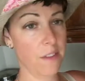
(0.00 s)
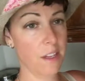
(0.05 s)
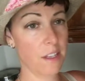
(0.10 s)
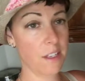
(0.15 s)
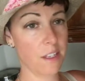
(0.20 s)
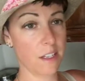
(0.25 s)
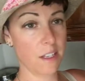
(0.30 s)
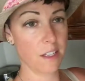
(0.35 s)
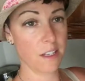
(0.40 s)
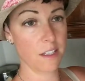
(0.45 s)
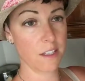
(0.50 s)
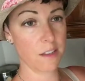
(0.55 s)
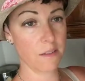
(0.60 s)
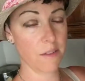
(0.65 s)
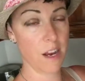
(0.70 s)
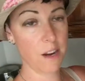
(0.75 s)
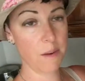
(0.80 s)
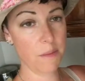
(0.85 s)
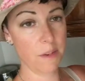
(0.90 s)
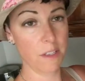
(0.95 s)
this is the
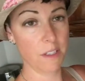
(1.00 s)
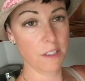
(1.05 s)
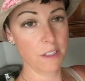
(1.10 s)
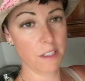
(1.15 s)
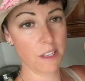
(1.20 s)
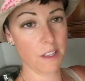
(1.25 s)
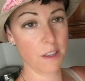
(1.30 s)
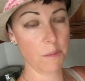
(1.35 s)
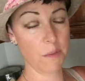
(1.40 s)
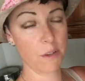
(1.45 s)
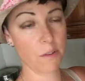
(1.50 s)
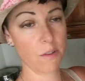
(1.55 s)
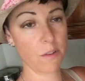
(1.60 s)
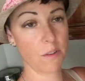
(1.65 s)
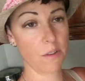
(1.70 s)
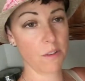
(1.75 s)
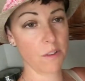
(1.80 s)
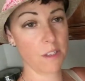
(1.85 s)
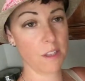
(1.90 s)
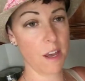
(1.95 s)
vitamins and the
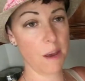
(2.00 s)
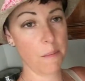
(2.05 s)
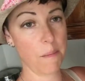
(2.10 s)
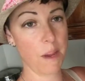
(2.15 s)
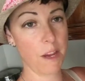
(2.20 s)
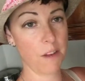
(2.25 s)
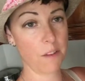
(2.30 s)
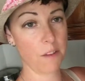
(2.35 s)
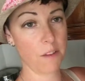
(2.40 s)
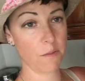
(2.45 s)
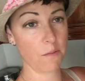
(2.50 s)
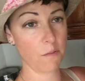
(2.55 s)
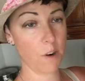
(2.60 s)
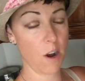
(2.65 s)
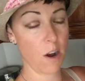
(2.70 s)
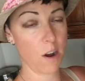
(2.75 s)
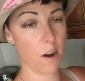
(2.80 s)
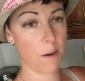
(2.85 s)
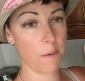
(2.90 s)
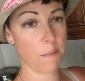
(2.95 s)
minerals that make the
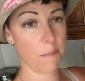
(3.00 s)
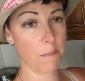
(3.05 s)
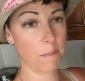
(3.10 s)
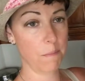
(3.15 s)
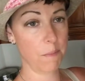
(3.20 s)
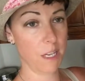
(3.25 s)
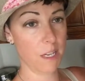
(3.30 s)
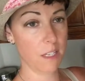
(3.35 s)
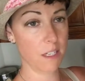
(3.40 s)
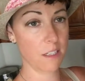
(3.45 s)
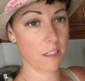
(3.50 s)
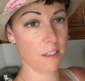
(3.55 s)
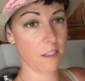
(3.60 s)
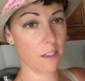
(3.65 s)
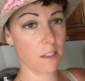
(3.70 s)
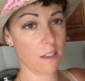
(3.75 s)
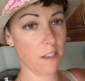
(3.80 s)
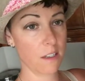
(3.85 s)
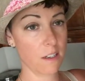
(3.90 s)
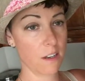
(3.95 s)
raw meat
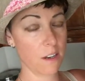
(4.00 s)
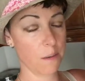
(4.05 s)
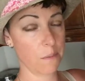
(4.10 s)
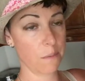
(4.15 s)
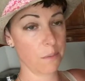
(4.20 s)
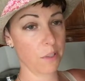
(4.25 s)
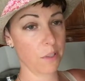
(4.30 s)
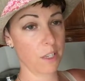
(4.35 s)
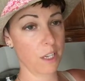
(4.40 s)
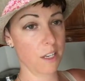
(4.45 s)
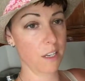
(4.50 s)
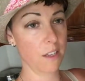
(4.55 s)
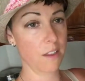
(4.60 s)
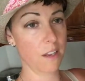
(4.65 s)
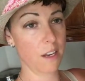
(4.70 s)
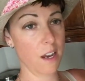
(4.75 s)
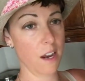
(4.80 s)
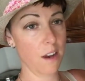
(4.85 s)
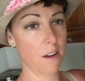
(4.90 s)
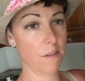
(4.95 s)
complete. And
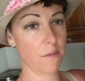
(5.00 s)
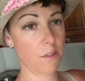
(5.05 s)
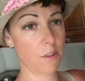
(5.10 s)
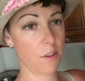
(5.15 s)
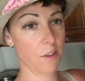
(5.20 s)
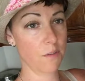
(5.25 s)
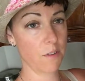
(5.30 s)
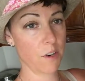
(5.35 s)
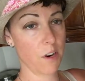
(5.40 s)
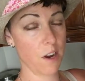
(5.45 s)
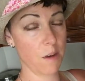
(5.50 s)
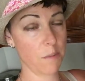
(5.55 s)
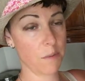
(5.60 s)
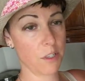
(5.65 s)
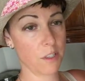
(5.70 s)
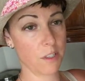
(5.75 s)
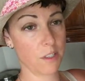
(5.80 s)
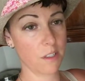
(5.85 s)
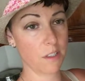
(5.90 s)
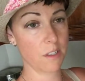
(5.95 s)
they have two different
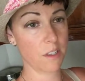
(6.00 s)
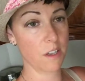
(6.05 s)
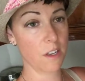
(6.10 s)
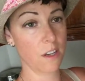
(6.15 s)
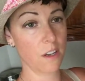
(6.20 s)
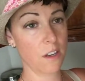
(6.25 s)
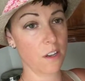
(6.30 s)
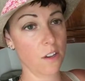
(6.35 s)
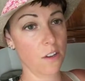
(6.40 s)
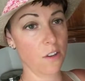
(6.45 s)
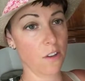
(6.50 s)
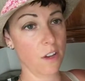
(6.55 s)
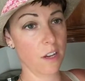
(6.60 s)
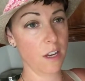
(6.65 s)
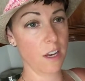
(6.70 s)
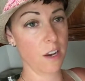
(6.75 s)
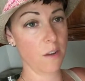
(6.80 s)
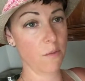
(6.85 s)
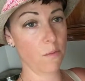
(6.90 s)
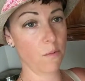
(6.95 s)
options. You can
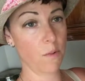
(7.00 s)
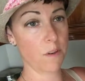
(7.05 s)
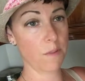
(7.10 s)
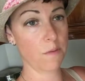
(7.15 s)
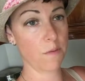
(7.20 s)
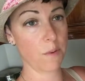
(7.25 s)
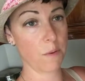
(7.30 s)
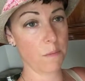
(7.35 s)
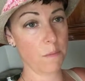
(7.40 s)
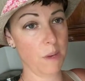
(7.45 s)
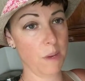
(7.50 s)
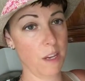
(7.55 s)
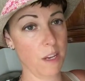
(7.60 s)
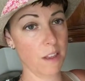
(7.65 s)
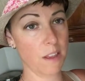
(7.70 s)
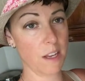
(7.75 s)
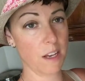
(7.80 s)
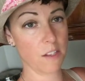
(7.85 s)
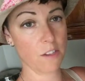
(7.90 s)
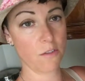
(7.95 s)
get one for
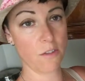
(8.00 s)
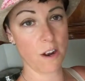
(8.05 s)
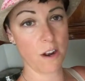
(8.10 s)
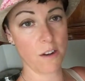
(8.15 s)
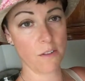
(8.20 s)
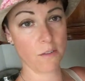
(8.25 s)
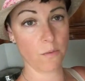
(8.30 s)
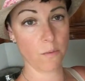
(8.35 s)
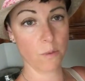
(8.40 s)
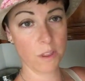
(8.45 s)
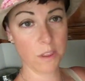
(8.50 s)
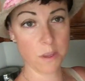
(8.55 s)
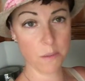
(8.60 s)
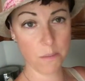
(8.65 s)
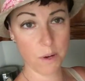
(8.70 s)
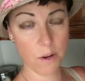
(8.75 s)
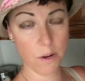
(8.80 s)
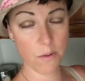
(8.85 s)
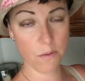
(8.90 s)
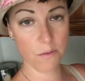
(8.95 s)
meat that's ground with the
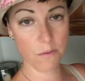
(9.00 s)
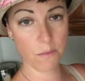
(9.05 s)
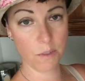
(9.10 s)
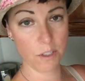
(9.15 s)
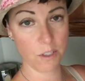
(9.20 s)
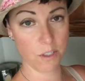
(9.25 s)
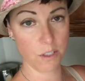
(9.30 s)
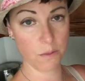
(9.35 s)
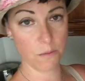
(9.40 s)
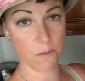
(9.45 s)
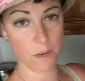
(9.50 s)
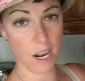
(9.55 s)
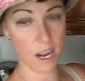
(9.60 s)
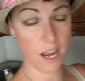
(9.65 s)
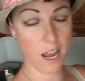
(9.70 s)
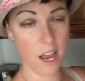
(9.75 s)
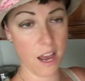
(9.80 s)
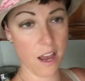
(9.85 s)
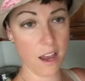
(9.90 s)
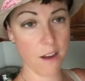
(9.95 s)
bone, which is what I
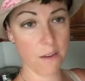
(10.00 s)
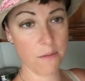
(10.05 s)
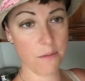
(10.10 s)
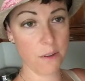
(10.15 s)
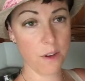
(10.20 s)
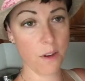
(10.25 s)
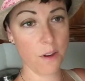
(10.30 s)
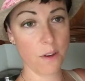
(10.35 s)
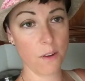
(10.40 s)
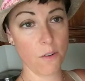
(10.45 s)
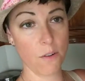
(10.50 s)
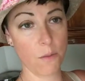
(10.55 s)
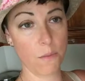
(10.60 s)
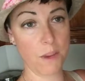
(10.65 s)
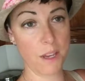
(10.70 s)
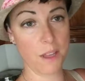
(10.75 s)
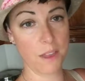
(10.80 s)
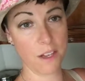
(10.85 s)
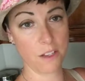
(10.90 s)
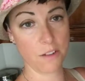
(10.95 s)
have, or
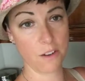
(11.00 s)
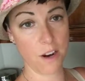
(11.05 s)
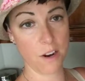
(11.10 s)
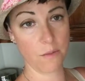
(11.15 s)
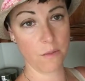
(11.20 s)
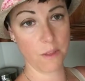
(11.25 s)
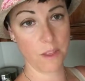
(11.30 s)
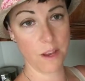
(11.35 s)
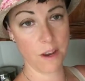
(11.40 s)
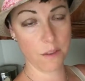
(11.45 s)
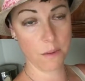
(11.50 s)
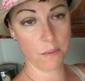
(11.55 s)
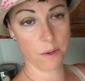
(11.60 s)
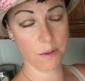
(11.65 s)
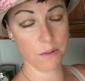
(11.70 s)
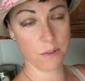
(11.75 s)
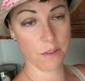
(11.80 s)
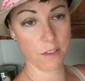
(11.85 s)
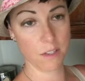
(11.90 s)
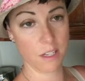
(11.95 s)
meat that's ground without the
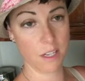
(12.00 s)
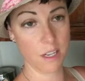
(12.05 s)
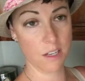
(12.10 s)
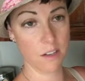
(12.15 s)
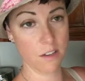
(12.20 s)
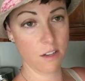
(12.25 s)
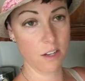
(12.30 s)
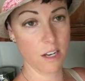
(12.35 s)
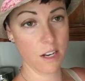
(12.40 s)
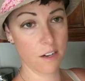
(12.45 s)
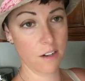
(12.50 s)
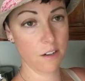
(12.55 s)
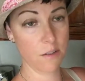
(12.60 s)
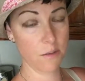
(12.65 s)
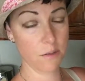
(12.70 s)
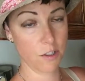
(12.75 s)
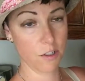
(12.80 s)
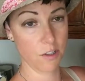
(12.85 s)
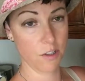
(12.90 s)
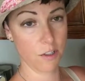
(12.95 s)
bones. So again, you gotta know
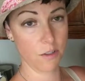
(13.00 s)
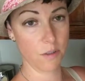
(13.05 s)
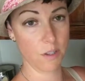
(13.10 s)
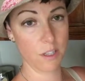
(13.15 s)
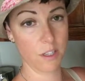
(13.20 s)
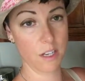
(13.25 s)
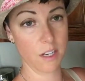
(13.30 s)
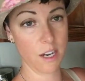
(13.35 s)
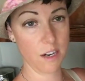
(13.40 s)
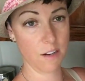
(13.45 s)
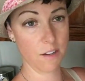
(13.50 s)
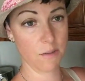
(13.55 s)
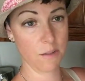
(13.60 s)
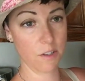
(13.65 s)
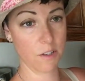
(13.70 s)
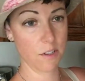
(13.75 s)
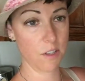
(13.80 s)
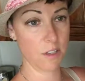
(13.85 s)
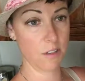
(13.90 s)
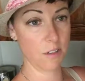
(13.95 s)
what you're doing, you gotta know what
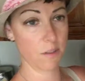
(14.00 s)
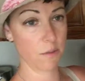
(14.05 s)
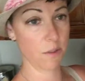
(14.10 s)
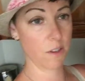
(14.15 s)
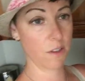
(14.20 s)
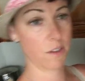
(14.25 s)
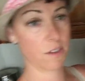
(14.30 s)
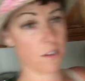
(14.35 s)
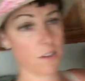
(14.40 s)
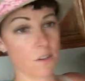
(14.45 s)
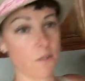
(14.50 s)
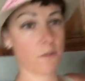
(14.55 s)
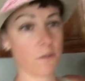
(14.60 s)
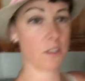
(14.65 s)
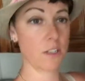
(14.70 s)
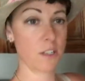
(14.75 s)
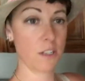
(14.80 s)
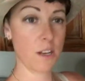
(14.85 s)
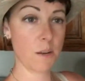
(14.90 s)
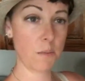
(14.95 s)
you're dealing with to know which
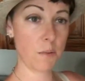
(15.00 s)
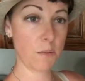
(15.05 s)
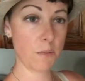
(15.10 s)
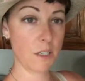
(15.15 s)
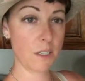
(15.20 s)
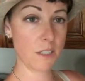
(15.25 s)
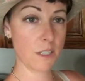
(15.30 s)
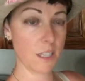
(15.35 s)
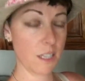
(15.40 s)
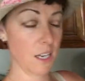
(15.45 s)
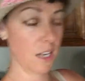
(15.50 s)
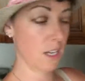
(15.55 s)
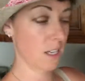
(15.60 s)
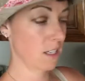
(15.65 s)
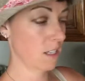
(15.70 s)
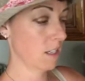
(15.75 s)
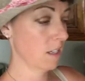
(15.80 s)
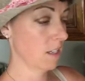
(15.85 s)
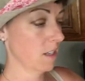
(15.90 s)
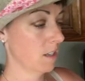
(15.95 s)
supplement to
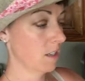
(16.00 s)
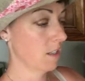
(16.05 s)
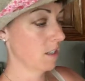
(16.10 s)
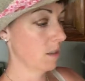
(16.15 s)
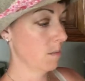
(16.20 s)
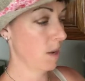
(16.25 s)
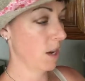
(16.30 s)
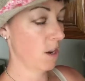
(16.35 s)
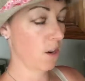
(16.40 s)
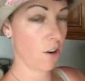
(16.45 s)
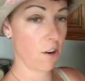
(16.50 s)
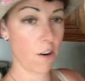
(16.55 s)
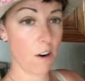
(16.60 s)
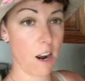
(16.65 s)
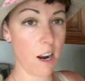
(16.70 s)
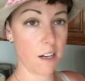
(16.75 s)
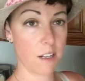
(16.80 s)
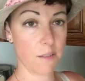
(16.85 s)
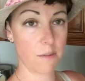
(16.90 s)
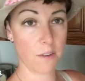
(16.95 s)
get to make it
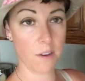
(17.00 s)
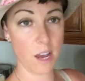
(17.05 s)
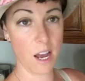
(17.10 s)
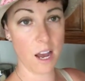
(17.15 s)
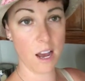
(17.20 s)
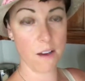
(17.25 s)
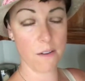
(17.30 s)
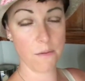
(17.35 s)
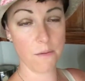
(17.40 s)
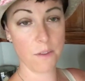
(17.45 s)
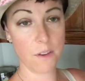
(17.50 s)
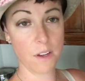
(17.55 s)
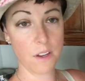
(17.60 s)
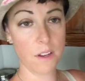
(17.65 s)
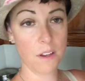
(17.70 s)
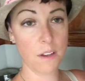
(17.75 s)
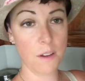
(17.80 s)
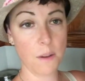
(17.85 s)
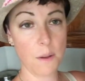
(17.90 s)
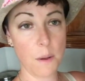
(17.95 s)
correct. If you have
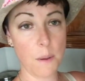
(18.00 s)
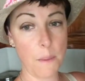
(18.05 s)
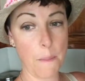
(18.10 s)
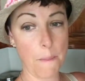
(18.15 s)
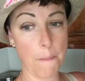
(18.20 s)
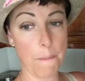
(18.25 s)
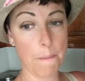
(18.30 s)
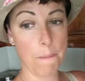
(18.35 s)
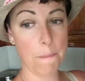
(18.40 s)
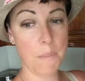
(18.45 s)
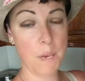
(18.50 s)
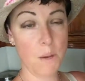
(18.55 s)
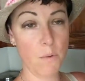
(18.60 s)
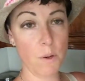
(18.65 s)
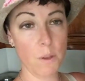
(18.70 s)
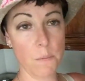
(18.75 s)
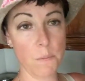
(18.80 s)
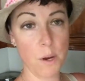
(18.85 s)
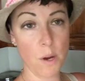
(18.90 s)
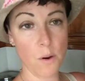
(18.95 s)
meat
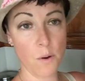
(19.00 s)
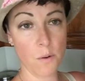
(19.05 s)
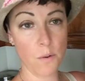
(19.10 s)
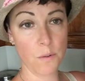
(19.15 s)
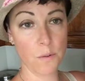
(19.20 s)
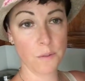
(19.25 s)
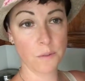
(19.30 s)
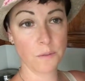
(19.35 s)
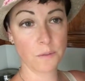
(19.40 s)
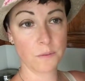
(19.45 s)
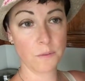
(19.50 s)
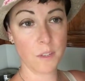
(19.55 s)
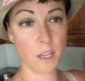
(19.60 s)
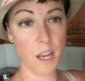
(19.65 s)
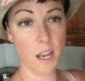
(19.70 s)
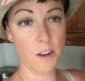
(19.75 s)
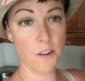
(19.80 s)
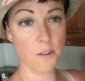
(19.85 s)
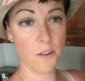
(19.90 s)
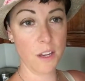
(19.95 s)
with bone
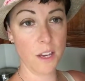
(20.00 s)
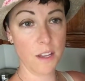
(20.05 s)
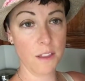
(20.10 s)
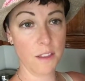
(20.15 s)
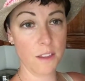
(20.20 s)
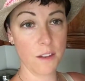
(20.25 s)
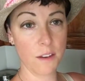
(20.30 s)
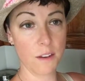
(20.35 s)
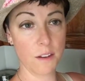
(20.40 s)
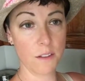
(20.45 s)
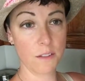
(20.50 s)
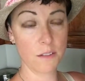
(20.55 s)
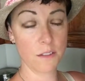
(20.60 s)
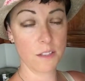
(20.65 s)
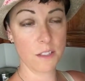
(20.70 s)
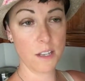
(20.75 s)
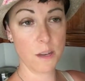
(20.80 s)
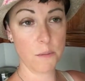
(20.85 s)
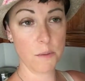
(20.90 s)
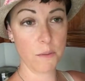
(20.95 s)
and you get the
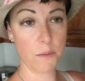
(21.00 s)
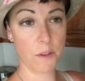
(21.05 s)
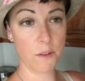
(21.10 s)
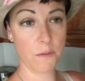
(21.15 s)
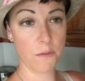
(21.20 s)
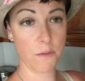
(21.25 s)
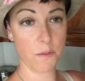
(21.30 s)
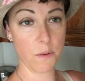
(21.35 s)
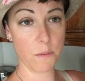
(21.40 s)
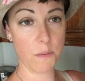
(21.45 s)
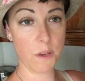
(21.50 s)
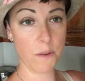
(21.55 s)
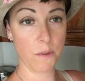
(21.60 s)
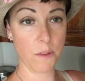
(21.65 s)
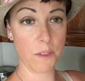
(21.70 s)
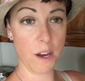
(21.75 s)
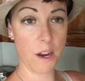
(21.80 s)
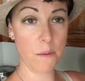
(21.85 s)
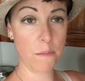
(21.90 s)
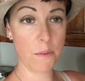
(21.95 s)
supplement for meat
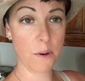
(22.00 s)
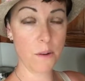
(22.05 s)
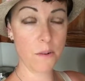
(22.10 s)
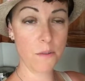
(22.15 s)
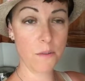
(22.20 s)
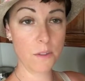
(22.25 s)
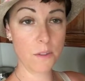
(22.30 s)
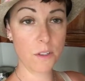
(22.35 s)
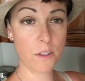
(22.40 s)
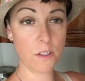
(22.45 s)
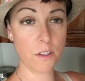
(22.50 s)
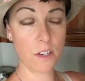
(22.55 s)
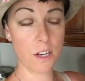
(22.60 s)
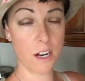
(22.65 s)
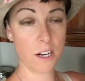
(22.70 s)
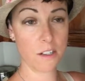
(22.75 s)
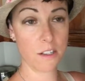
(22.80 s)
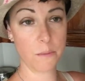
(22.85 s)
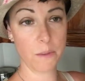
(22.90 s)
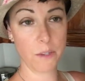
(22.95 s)
without bone, you could
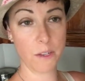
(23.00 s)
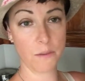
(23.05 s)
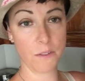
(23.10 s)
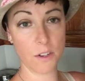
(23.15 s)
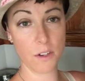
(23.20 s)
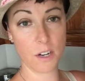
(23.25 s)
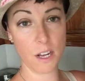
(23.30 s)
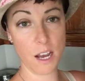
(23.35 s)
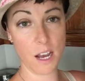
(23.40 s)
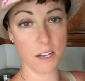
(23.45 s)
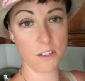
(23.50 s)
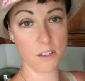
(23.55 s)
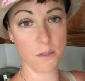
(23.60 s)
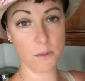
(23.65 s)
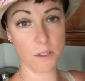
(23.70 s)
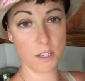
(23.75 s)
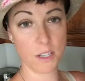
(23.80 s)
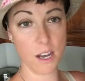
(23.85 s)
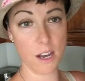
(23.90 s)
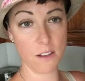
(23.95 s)
actually be giving your cat too
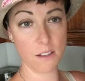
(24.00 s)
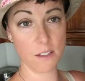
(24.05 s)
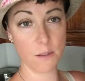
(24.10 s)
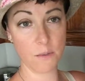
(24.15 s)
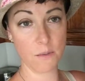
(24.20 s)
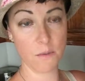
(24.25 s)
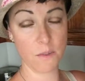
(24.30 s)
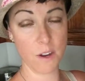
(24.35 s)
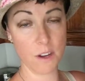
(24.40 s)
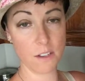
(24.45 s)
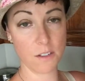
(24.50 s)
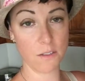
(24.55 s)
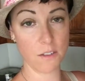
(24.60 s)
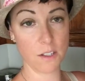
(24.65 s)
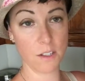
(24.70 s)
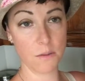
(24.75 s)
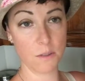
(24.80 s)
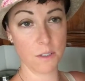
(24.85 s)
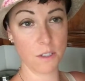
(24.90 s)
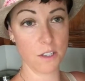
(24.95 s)
much calcium and
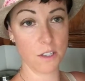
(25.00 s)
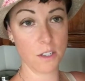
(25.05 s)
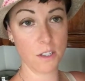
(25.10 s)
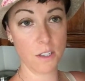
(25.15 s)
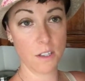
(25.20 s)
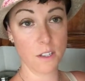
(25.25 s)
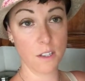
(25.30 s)
phosphorus, which